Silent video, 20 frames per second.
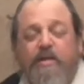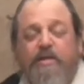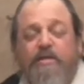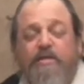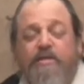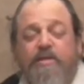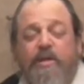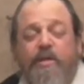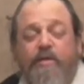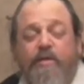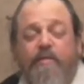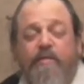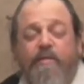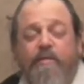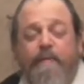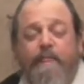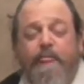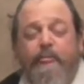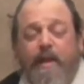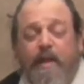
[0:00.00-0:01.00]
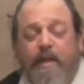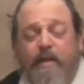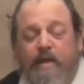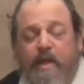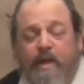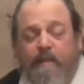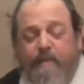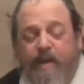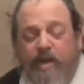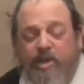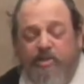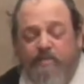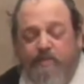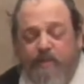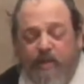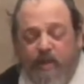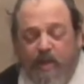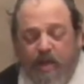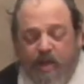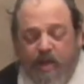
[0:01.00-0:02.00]
So, kamash
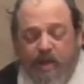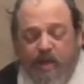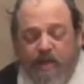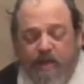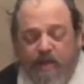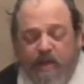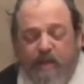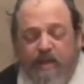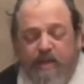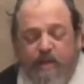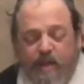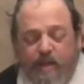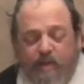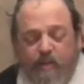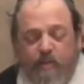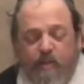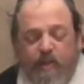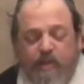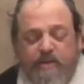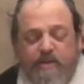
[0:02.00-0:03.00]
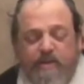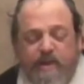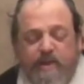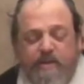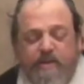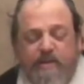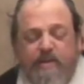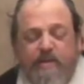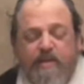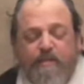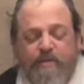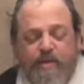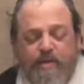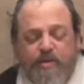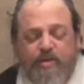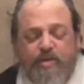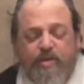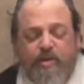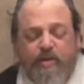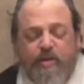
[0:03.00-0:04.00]
malan, that no, when it says in the
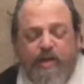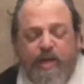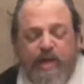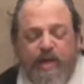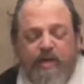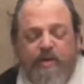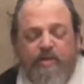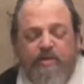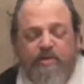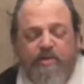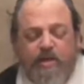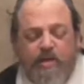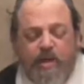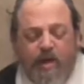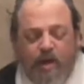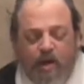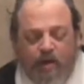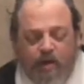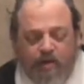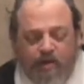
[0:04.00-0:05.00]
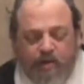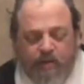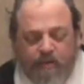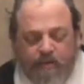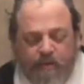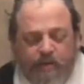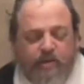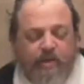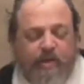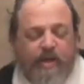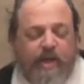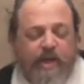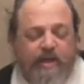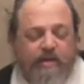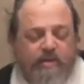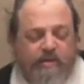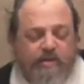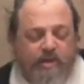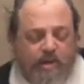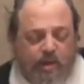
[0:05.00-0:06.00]
Mishnah you can't use a kardum, but you
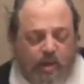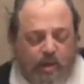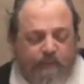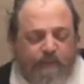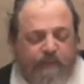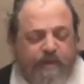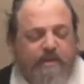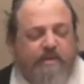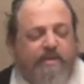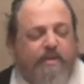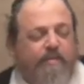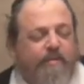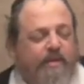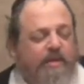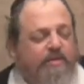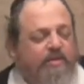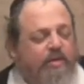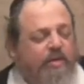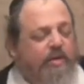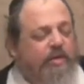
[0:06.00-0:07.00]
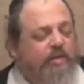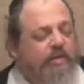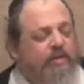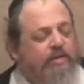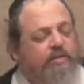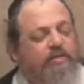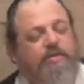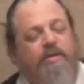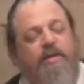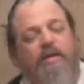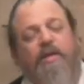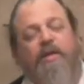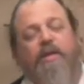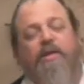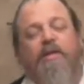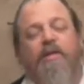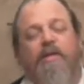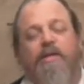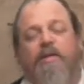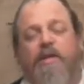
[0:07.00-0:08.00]
can use a kofitz, it means you
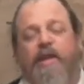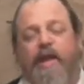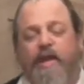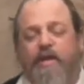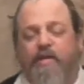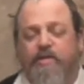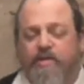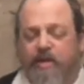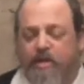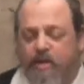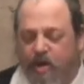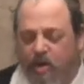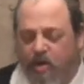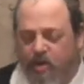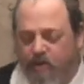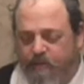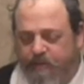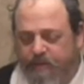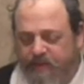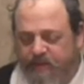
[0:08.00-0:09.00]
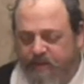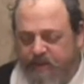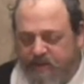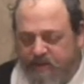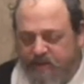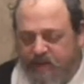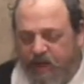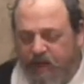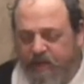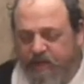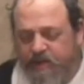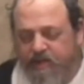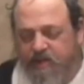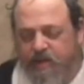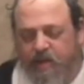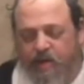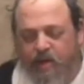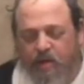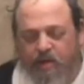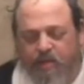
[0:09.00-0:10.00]
can't use a kardum, means the side that's
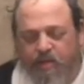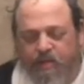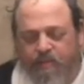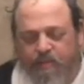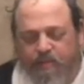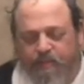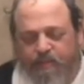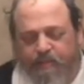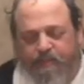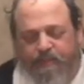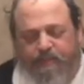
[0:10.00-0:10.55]
a kardum.